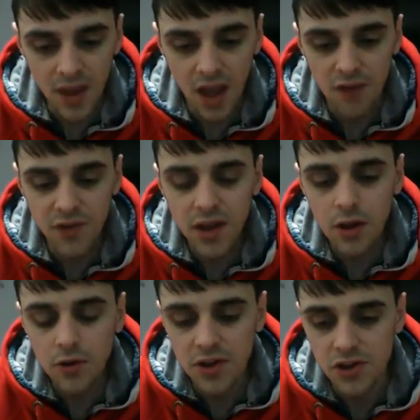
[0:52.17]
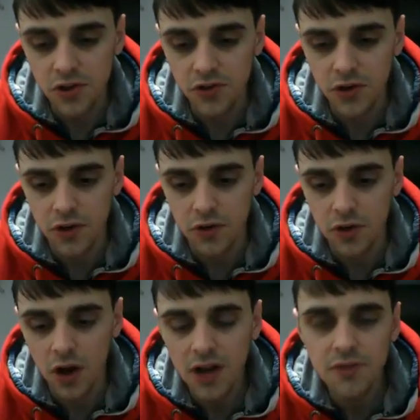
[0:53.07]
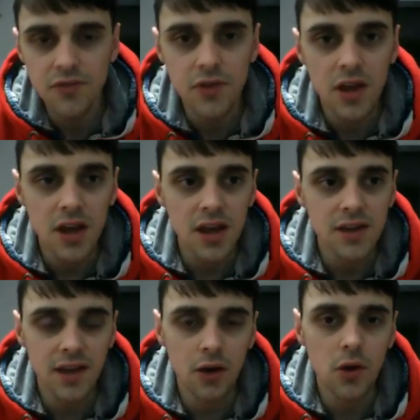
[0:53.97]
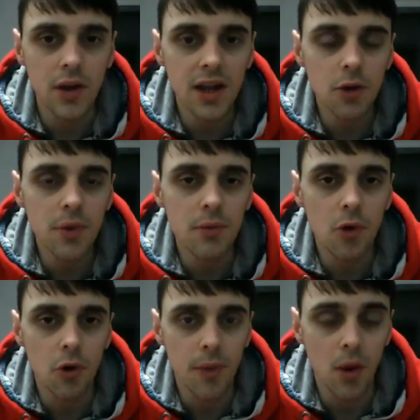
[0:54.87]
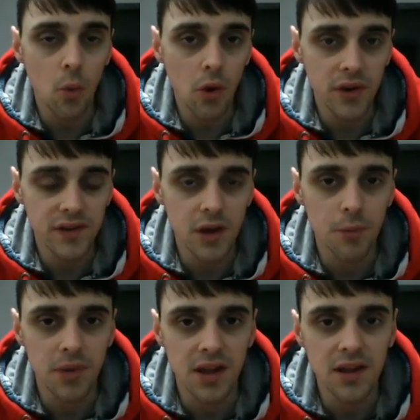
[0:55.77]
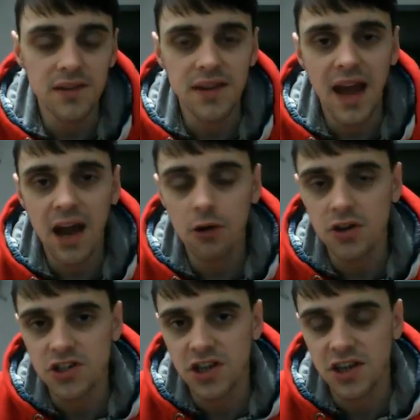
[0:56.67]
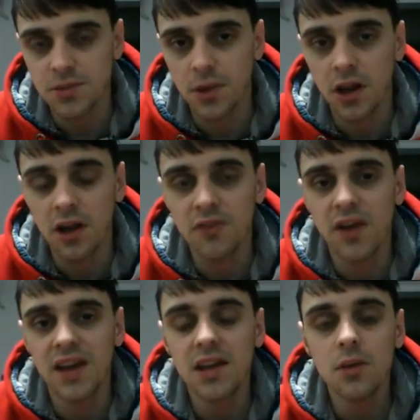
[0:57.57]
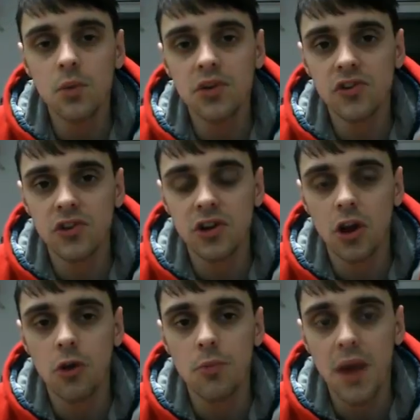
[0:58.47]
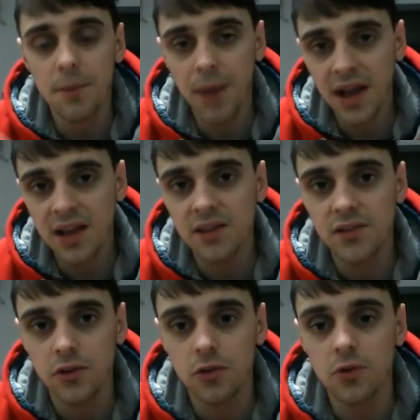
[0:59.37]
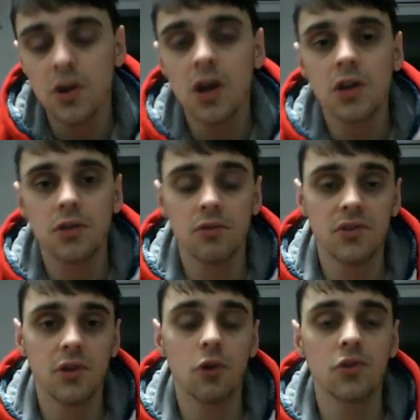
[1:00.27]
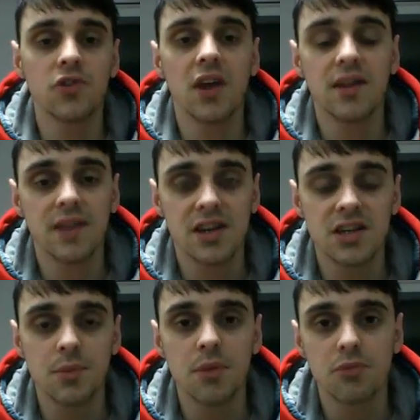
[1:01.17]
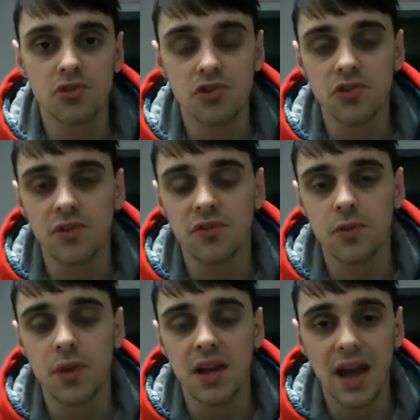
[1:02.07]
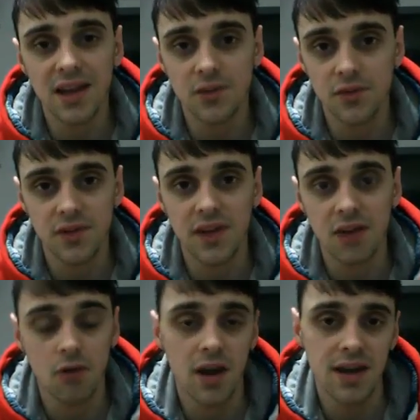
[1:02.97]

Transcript: video that's just going to kind of tell you a little bit more about what this company is and how it has changed my life, and then we're just going to go back into the results that it's actually been producing for me as of today right